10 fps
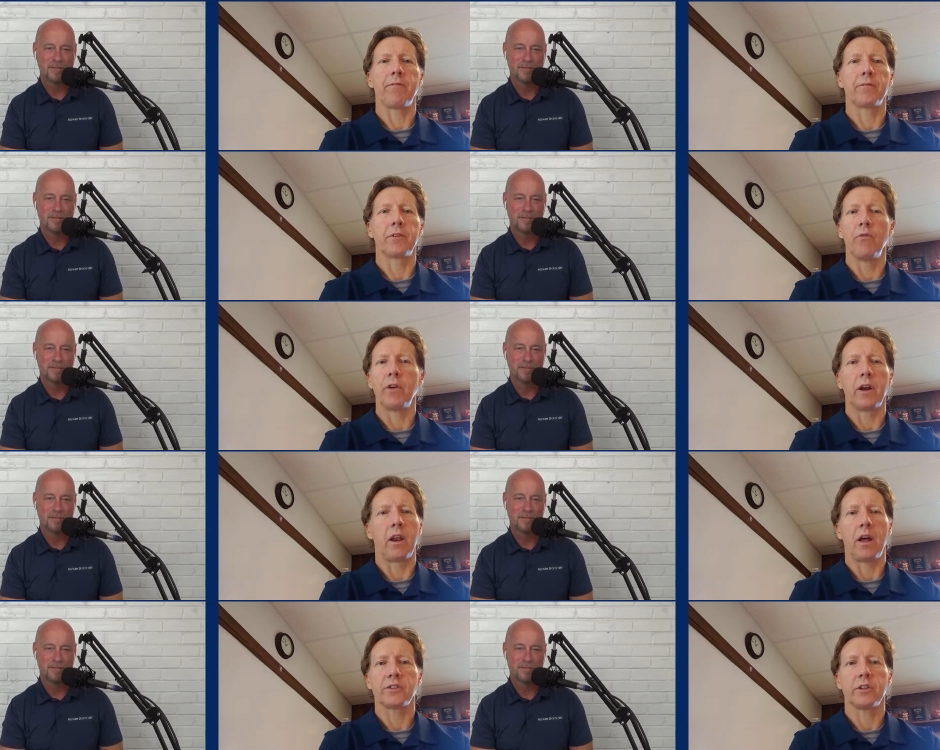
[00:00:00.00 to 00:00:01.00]
Speaker 1: of COVID and I
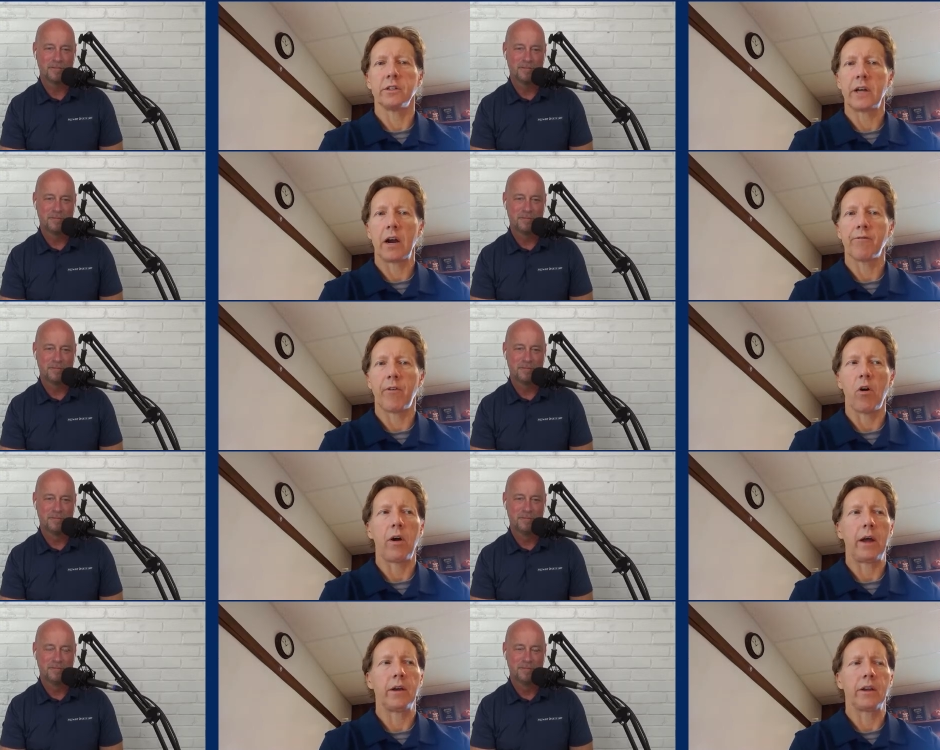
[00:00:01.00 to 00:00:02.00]
lost an entire fall. I,
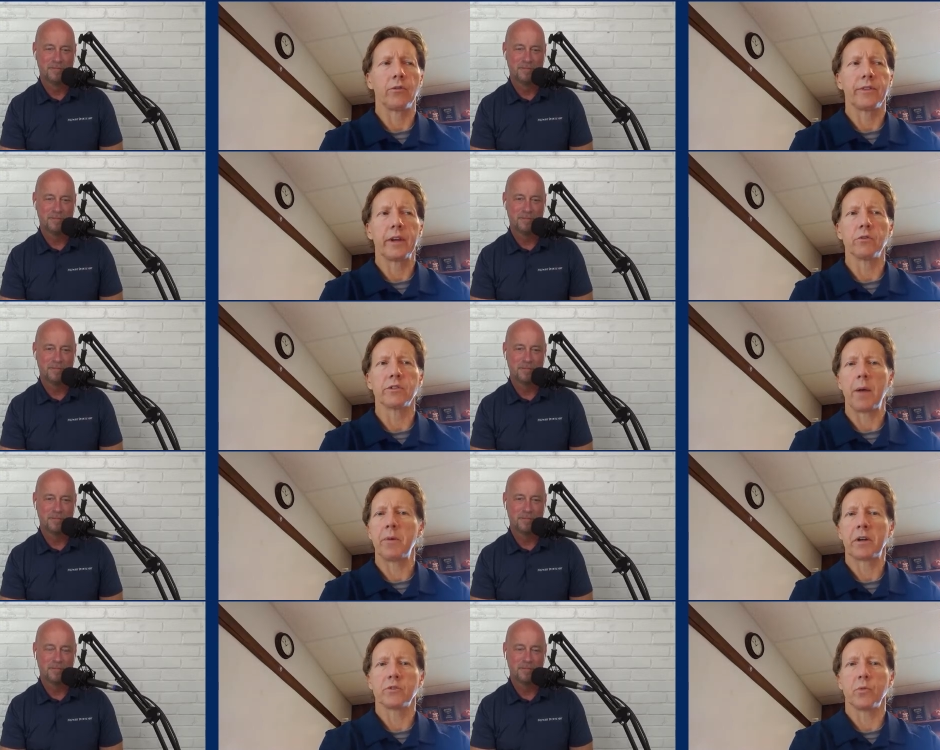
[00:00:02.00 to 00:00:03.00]
I don't think it was that,
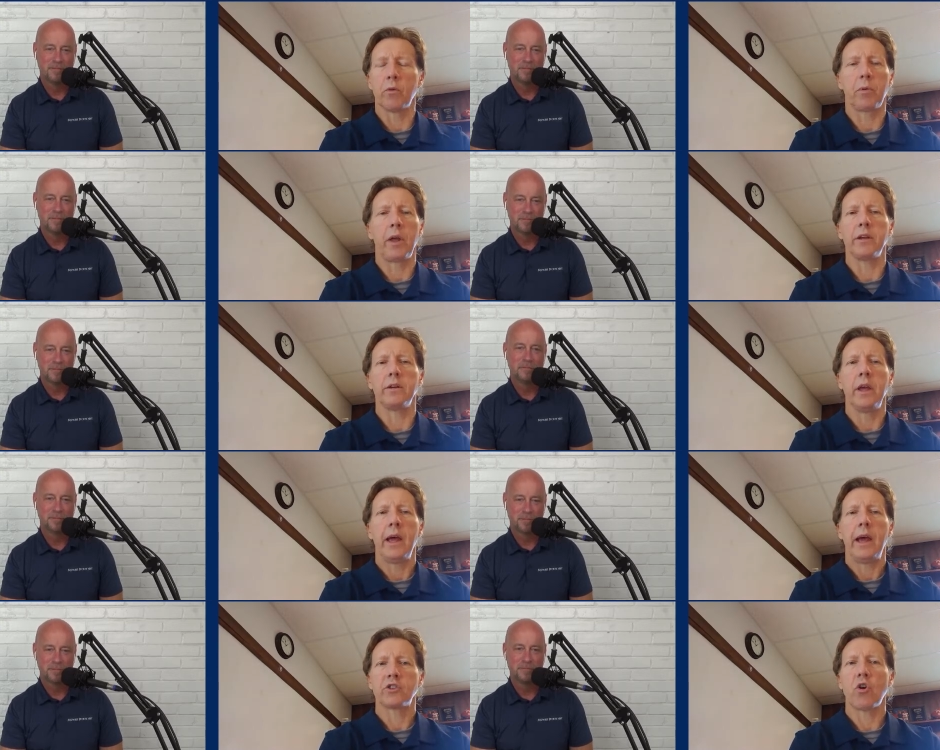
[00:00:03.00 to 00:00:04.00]
because we were playing
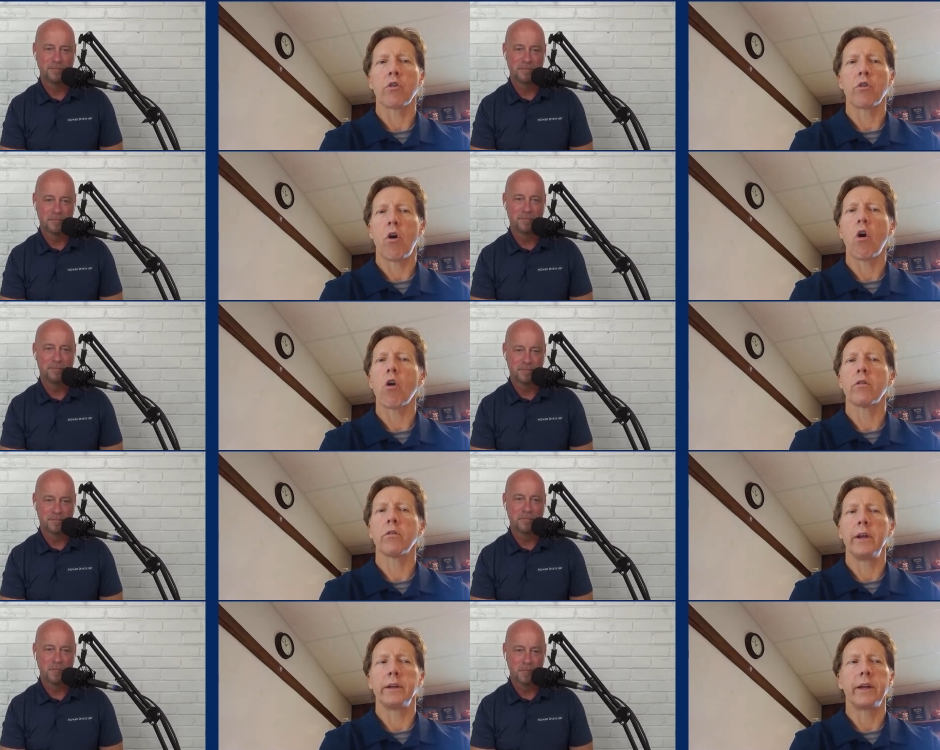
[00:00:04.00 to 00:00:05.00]
as hard or harder
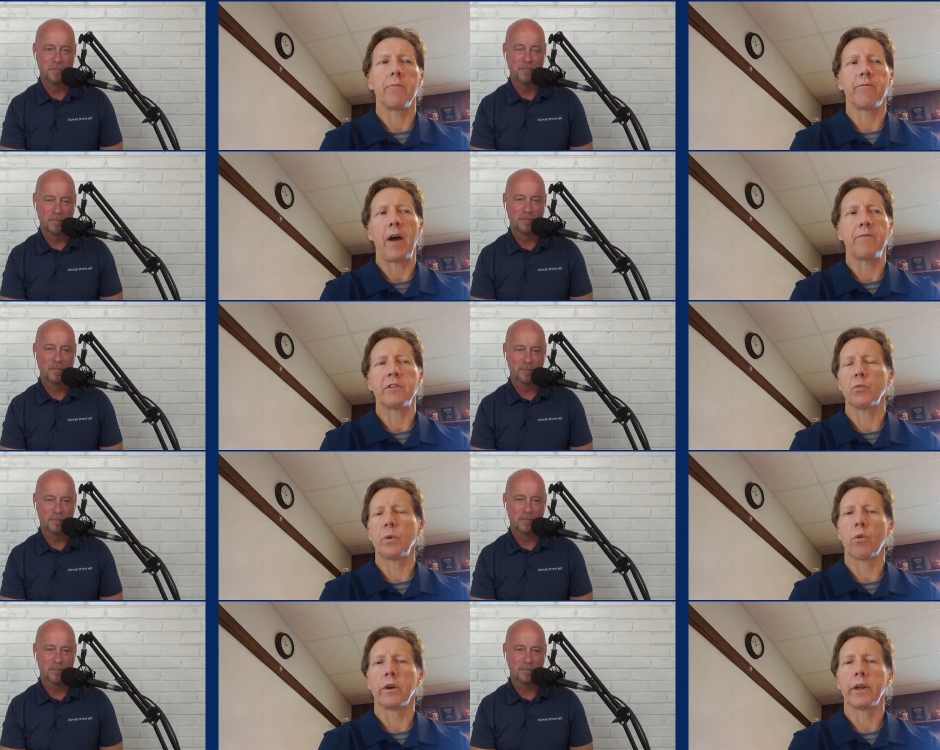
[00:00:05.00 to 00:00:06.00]
in game five as we
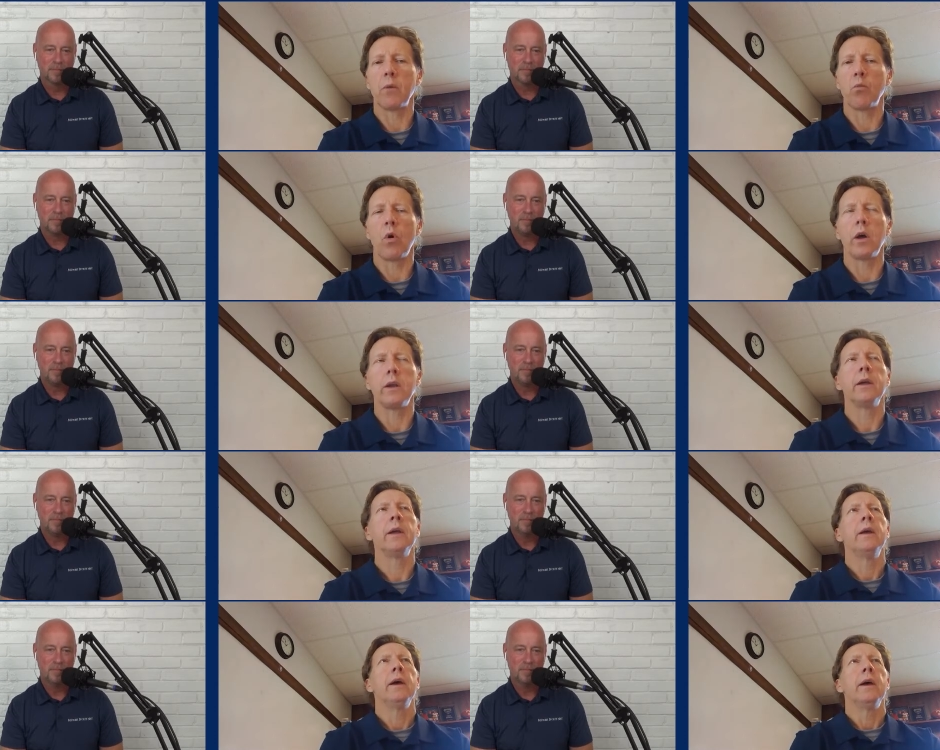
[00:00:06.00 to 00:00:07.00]
were in game one.
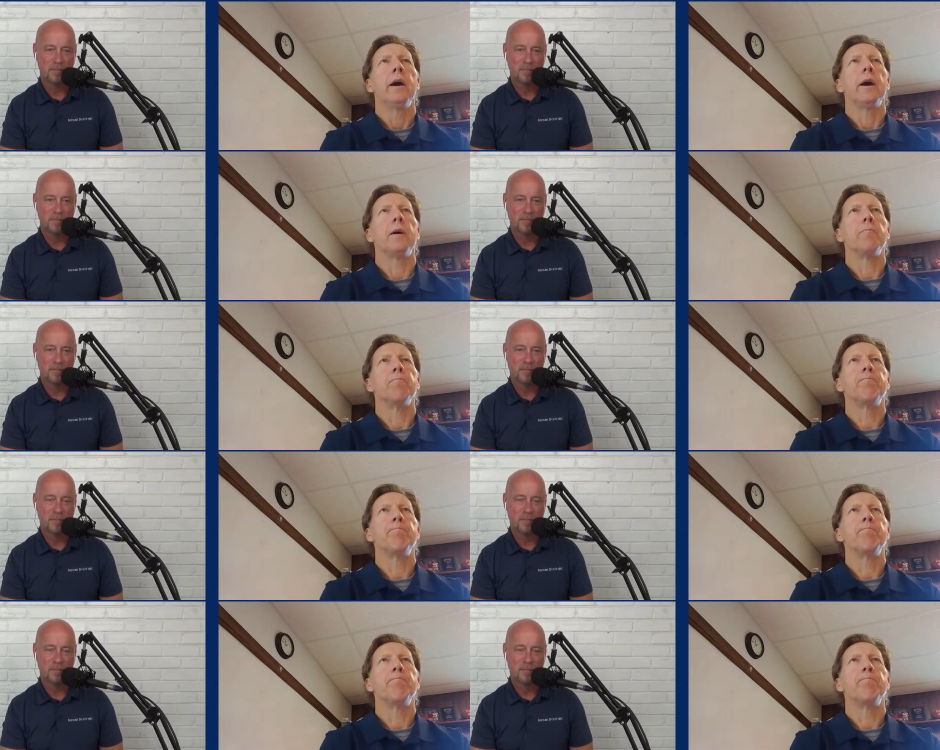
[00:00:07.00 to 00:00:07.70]
Um,